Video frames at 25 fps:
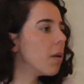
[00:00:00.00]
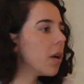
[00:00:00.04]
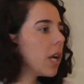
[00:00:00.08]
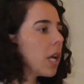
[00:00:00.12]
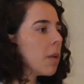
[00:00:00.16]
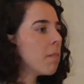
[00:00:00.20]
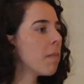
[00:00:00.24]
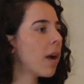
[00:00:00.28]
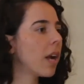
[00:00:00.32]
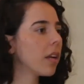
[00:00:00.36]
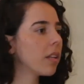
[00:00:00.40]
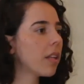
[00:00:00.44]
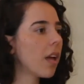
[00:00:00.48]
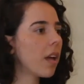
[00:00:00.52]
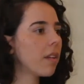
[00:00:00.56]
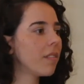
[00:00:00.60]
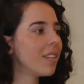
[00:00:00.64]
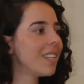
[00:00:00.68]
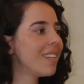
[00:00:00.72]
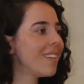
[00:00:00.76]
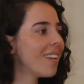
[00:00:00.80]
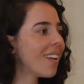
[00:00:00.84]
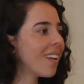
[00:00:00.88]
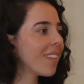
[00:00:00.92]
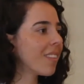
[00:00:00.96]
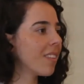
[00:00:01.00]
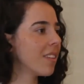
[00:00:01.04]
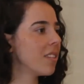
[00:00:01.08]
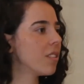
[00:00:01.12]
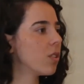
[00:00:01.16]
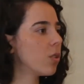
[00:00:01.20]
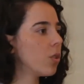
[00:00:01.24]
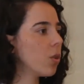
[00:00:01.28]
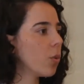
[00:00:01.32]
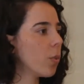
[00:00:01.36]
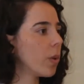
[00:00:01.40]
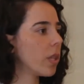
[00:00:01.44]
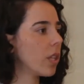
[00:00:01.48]
It might have nothing
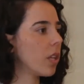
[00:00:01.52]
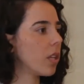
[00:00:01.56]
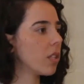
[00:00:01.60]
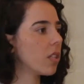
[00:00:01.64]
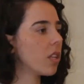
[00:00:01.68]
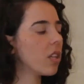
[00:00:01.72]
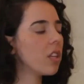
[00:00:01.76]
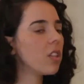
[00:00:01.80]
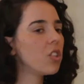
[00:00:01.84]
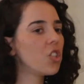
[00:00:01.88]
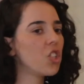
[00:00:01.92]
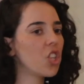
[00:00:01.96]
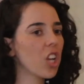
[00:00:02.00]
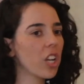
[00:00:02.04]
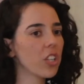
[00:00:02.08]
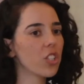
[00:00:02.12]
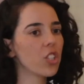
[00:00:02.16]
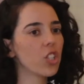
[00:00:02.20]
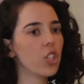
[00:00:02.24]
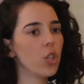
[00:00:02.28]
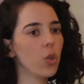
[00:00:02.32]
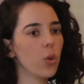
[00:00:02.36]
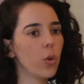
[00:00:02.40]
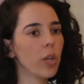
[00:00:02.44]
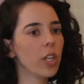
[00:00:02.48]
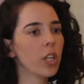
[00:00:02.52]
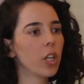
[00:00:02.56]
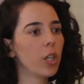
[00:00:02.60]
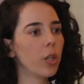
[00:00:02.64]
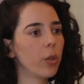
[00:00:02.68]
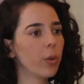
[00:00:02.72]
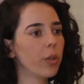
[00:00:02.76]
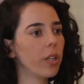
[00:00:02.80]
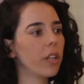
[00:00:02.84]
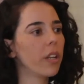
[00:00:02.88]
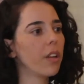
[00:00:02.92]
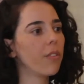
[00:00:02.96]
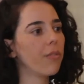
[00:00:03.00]
to do with it. It's just you
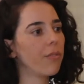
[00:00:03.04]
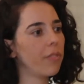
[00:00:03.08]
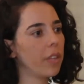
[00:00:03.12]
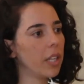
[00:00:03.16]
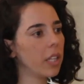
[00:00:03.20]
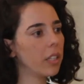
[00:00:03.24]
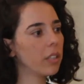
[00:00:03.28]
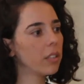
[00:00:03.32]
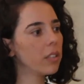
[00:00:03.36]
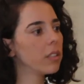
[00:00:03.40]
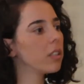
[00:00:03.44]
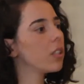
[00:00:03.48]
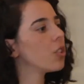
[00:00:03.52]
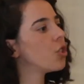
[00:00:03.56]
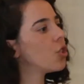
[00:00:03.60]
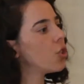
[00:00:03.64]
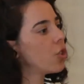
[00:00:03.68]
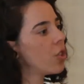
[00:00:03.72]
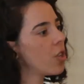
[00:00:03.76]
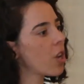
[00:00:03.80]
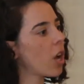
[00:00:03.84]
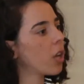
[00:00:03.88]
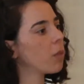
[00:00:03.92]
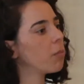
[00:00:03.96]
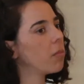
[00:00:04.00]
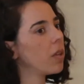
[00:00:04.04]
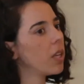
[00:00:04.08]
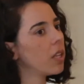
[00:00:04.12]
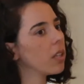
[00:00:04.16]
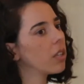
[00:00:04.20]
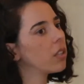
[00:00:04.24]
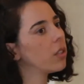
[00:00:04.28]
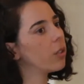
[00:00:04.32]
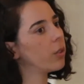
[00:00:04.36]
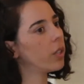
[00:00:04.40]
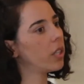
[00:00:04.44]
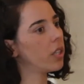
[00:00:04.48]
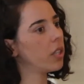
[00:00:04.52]
included a field that should not be
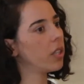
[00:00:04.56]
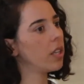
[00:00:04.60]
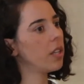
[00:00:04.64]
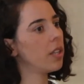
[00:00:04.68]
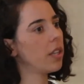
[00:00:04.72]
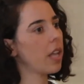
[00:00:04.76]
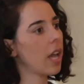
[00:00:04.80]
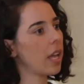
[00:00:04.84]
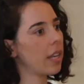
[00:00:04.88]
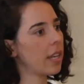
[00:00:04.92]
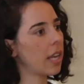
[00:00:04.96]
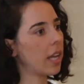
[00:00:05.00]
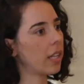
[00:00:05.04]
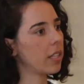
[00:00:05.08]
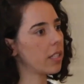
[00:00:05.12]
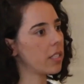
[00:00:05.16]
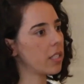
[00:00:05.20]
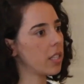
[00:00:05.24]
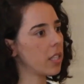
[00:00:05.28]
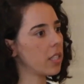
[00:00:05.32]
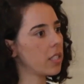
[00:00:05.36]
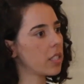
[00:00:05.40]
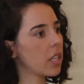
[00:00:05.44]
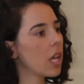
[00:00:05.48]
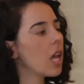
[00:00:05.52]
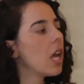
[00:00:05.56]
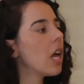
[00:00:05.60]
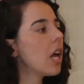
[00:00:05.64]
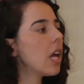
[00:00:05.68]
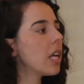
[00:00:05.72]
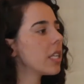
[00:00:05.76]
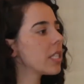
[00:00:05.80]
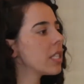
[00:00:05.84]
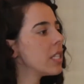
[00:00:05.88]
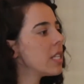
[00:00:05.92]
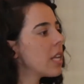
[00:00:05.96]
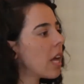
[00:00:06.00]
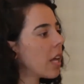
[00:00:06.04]
included in the analysis.
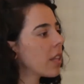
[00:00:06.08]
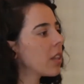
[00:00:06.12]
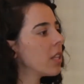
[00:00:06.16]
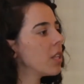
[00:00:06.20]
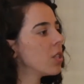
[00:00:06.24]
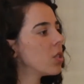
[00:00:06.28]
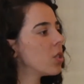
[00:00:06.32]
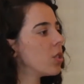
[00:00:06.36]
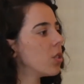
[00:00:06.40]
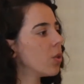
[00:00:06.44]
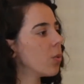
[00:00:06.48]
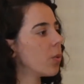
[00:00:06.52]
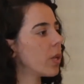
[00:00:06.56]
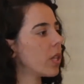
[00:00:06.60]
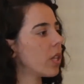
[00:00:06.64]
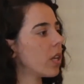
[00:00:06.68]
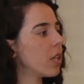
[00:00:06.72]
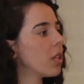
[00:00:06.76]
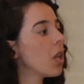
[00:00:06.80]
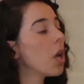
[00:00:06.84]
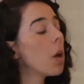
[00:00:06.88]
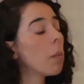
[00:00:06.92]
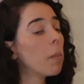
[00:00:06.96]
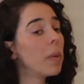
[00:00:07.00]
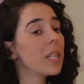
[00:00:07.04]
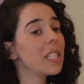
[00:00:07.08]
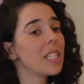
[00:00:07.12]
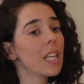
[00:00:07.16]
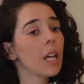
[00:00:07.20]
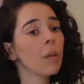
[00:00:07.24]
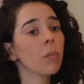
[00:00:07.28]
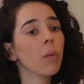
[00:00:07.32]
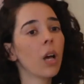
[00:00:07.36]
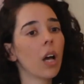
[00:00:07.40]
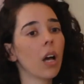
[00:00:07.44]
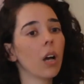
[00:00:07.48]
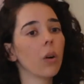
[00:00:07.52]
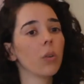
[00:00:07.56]
It has nothing to do with it. But
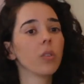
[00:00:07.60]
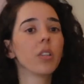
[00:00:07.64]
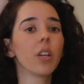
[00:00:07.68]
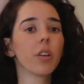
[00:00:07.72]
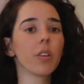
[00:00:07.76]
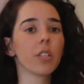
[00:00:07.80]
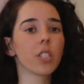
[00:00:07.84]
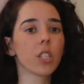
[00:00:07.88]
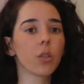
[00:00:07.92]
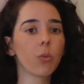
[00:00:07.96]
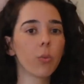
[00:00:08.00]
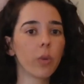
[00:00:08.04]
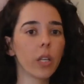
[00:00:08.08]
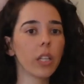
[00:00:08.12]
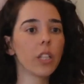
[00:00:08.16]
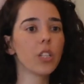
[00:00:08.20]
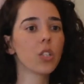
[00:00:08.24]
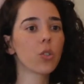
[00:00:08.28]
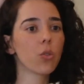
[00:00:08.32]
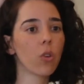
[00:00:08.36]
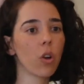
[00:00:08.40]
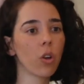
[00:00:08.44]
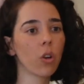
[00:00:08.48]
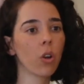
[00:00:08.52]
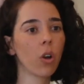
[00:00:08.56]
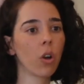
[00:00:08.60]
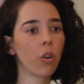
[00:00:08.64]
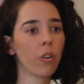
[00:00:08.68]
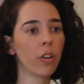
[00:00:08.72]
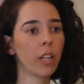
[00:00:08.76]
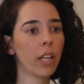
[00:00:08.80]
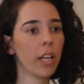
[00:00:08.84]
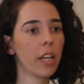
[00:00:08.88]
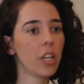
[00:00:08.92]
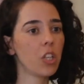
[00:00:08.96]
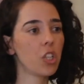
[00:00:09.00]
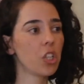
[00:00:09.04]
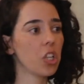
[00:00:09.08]
somehow there is a really strong
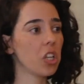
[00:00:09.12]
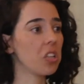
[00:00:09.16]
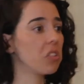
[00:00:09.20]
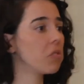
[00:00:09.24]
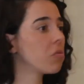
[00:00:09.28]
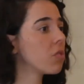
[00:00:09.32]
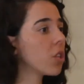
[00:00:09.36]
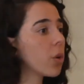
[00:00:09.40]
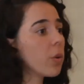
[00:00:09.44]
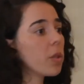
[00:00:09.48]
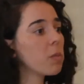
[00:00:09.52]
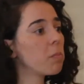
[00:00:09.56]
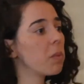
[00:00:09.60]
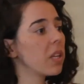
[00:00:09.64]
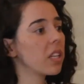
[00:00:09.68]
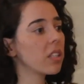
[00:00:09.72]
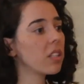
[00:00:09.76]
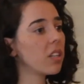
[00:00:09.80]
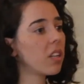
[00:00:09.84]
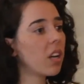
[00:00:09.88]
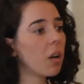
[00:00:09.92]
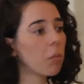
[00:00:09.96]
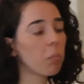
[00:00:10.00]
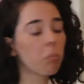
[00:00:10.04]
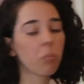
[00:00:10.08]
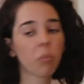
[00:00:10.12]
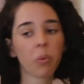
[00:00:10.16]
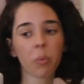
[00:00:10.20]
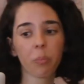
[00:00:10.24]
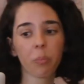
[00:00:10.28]
correlation, so we picked it up.